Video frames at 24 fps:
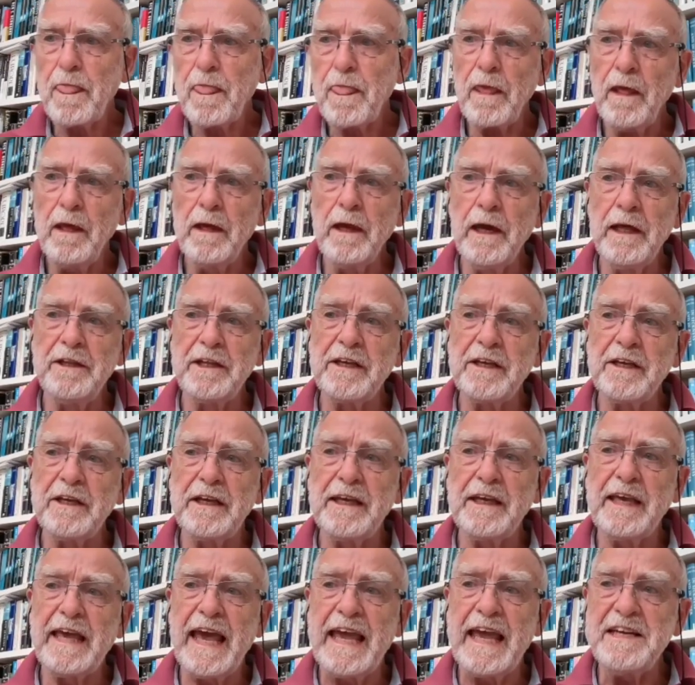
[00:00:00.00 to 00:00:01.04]
and the
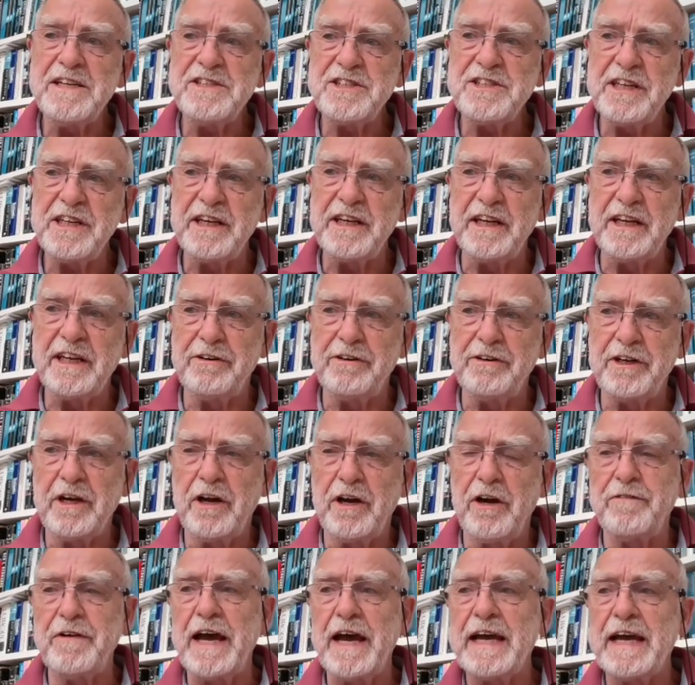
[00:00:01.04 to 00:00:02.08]
Keynesian era
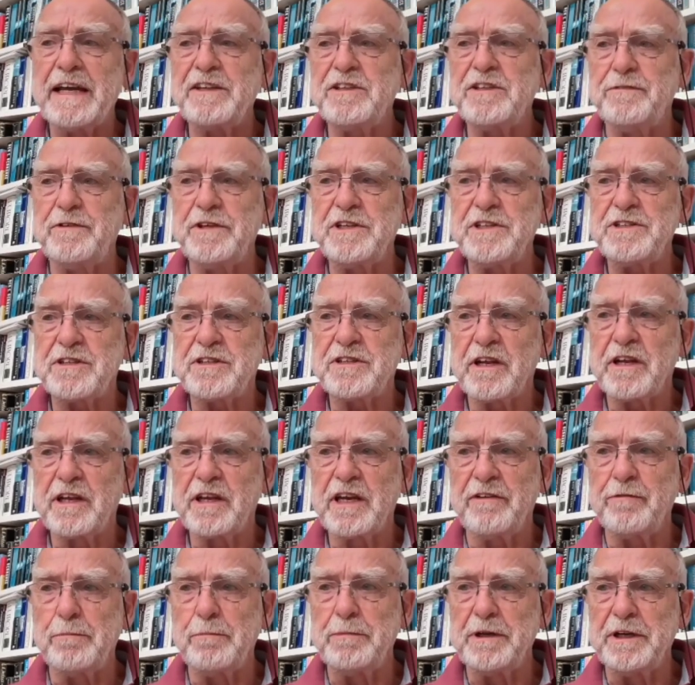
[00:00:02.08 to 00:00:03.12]
of activist
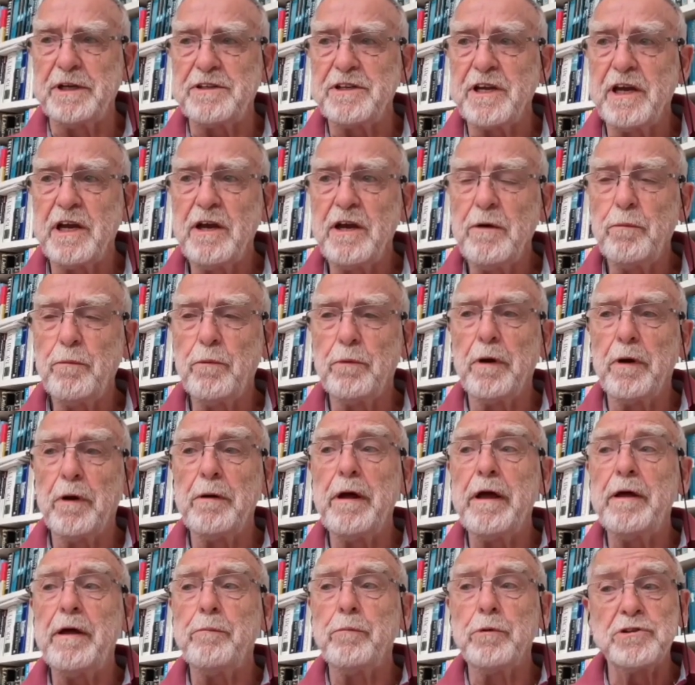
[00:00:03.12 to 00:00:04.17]
government
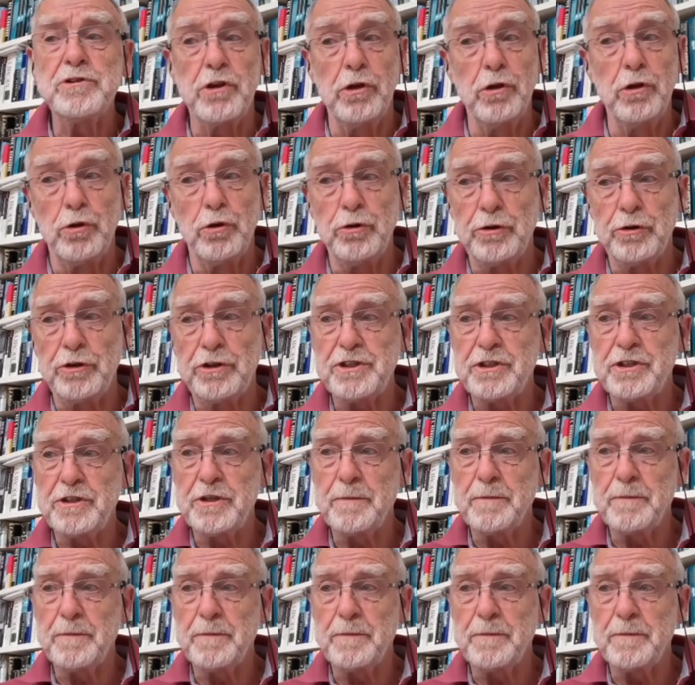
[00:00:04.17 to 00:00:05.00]
was launched.